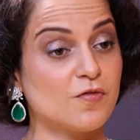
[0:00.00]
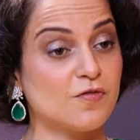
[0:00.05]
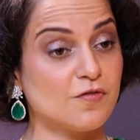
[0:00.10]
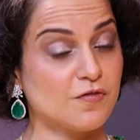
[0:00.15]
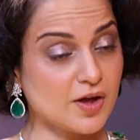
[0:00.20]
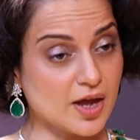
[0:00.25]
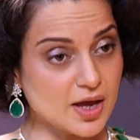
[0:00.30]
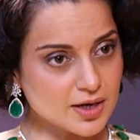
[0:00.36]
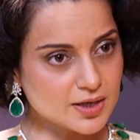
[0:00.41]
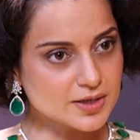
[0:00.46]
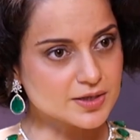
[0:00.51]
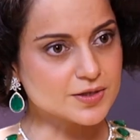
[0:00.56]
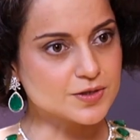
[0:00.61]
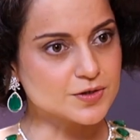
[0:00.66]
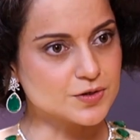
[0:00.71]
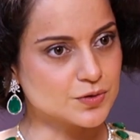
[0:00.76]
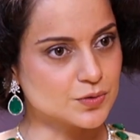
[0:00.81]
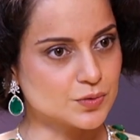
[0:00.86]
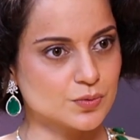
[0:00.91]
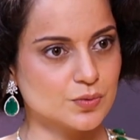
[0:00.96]
fair it
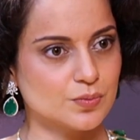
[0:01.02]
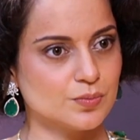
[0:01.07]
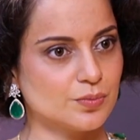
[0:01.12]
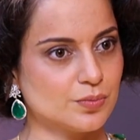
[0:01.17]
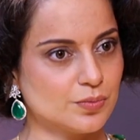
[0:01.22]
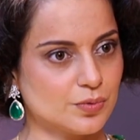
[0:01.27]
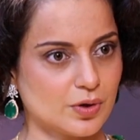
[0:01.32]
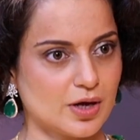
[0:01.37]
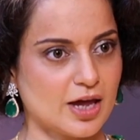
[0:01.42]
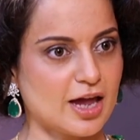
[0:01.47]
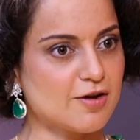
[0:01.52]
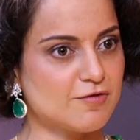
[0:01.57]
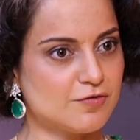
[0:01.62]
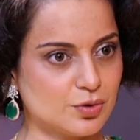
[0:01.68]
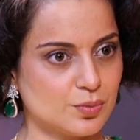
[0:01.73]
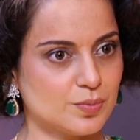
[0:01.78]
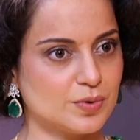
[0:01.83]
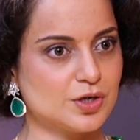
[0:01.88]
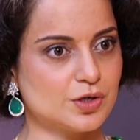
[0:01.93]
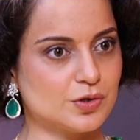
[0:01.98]
is to
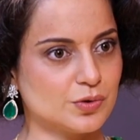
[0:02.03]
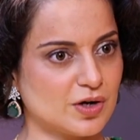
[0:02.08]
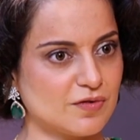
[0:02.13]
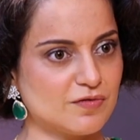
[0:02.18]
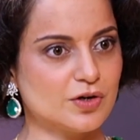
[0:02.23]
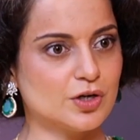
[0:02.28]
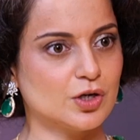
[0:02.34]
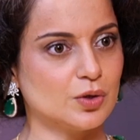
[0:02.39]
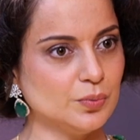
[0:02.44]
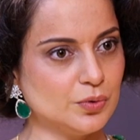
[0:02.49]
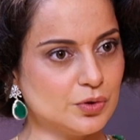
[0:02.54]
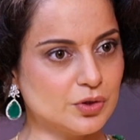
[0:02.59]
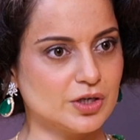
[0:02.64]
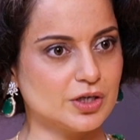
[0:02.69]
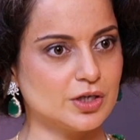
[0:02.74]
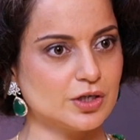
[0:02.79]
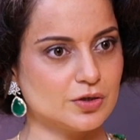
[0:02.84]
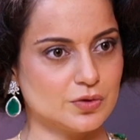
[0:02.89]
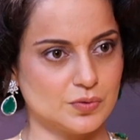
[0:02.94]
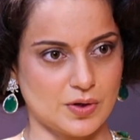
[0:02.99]
everybody, to every
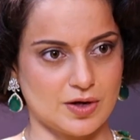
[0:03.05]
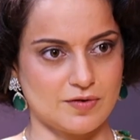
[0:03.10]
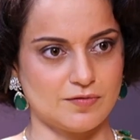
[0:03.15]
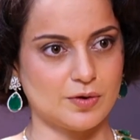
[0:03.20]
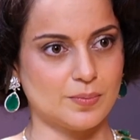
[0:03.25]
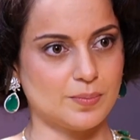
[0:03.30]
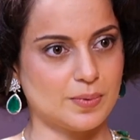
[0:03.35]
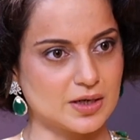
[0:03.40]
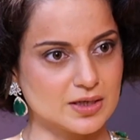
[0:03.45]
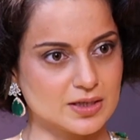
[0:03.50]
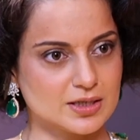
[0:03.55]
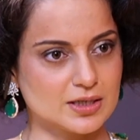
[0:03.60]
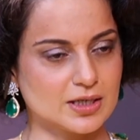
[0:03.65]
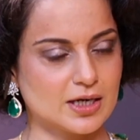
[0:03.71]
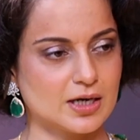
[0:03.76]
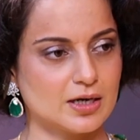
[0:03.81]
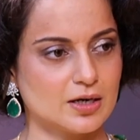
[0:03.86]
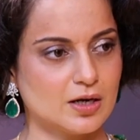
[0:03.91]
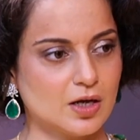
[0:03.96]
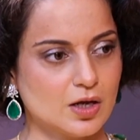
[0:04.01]
community, to every party,
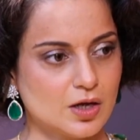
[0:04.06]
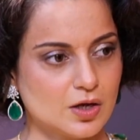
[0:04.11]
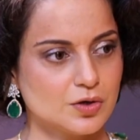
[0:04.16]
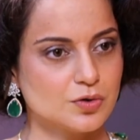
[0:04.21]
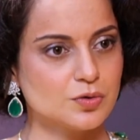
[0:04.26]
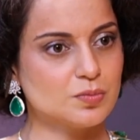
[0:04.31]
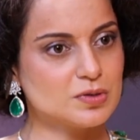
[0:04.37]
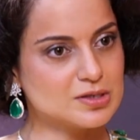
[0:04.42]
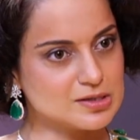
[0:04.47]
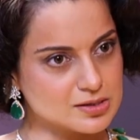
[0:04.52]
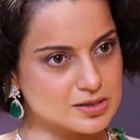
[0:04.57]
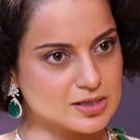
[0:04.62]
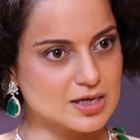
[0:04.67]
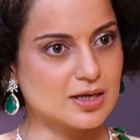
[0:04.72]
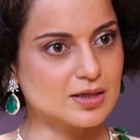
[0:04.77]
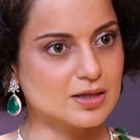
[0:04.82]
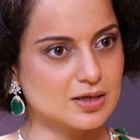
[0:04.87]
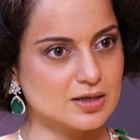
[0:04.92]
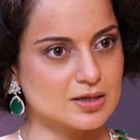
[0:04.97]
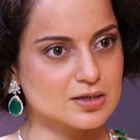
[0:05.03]
and to Mrs.
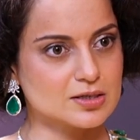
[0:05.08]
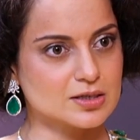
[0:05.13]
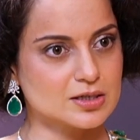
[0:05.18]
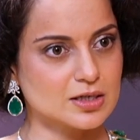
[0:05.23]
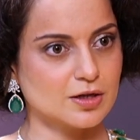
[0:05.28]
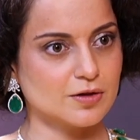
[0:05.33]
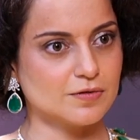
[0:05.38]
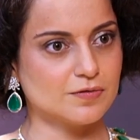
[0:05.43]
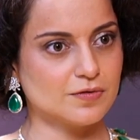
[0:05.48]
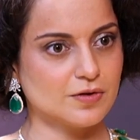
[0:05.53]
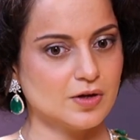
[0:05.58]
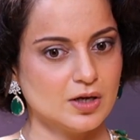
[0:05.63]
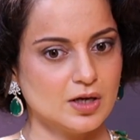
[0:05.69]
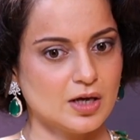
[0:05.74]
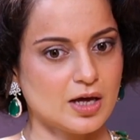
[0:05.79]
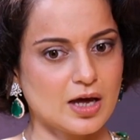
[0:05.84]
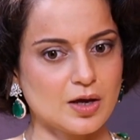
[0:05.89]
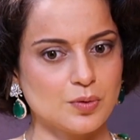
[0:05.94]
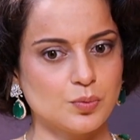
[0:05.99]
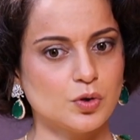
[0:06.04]
Gandhi herself.
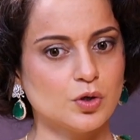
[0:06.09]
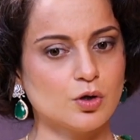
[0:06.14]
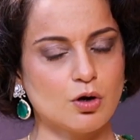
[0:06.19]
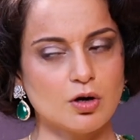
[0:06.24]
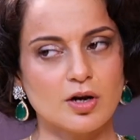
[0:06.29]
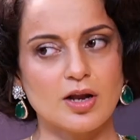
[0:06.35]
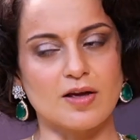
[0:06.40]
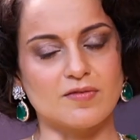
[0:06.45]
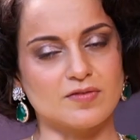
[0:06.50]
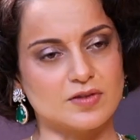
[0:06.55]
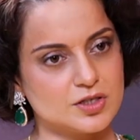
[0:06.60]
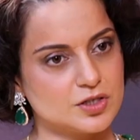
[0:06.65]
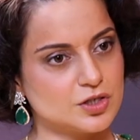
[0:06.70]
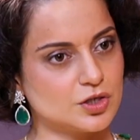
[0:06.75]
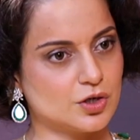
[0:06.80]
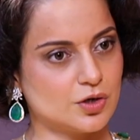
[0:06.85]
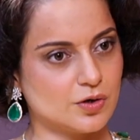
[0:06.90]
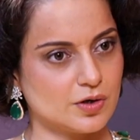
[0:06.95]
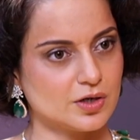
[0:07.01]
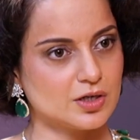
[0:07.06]
I will not have this
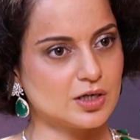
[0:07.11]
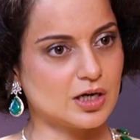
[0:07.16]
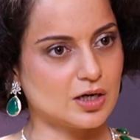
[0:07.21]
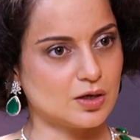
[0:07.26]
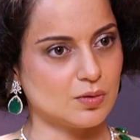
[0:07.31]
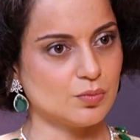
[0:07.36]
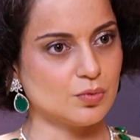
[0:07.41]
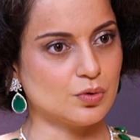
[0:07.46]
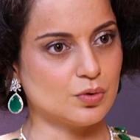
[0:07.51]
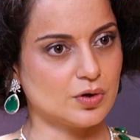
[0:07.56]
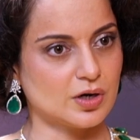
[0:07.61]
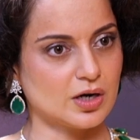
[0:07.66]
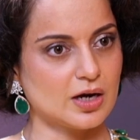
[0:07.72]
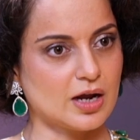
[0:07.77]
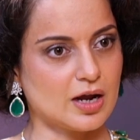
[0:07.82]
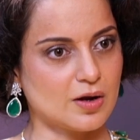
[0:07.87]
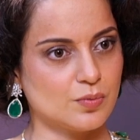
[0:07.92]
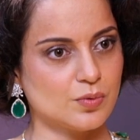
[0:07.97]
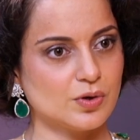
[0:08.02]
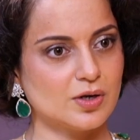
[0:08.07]
security anymore,
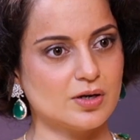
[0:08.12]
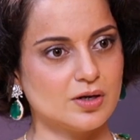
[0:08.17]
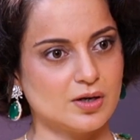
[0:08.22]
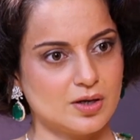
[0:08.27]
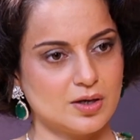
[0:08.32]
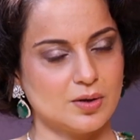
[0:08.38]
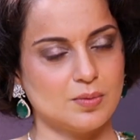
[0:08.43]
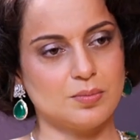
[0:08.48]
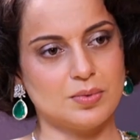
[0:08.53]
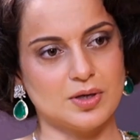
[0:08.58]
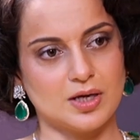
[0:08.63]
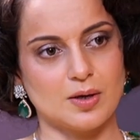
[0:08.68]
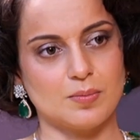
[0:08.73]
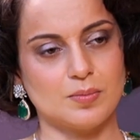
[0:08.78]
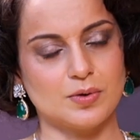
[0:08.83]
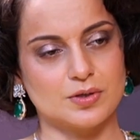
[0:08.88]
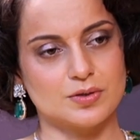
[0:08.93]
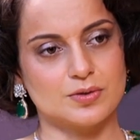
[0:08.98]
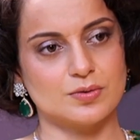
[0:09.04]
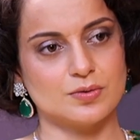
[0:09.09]
and I will be
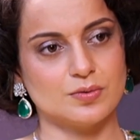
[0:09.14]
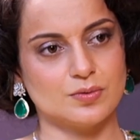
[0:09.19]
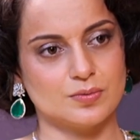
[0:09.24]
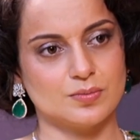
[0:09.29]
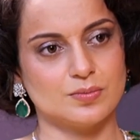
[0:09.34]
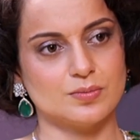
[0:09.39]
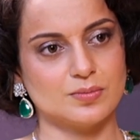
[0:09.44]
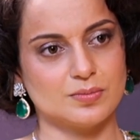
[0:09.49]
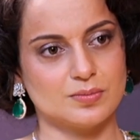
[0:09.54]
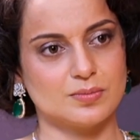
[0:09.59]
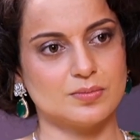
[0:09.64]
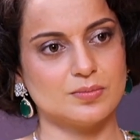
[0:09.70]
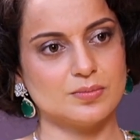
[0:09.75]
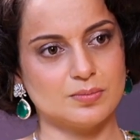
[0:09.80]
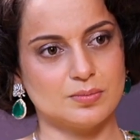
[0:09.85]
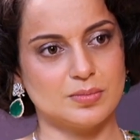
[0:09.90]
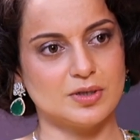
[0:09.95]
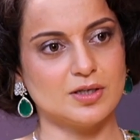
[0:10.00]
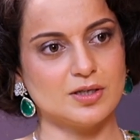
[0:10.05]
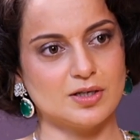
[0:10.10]
able to
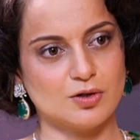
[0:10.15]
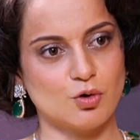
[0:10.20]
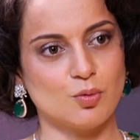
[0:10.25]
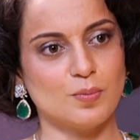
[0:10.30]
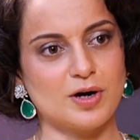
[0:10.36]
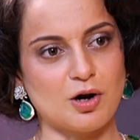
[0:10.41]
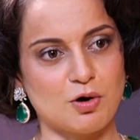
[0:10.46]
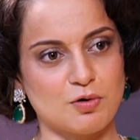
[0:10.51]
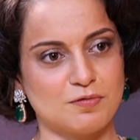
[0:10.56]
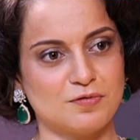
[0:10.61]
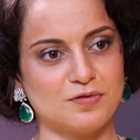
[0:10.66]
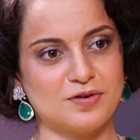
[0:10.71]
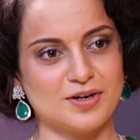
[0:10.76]
roam around